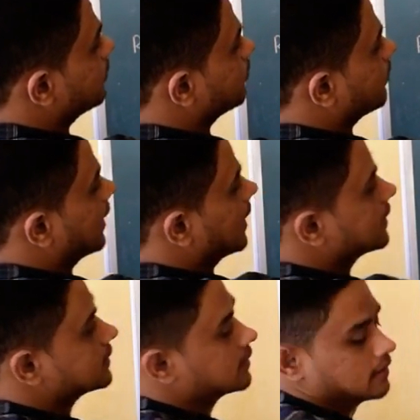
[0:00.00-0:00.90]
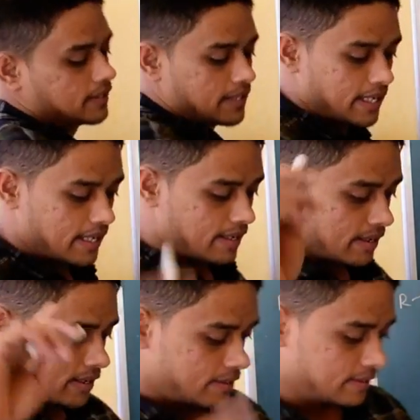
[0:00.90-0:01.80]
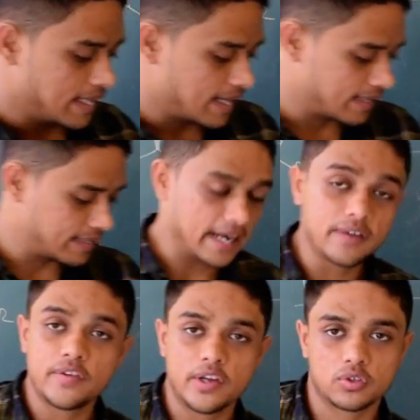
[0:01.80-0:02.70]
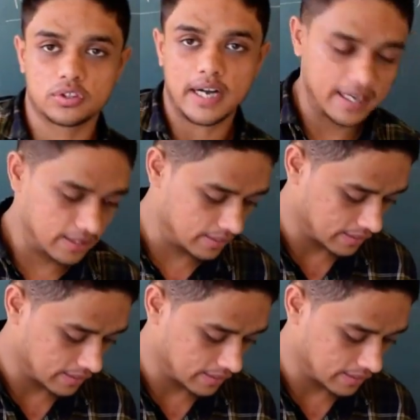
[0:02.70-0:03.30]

plus their dead we used, right?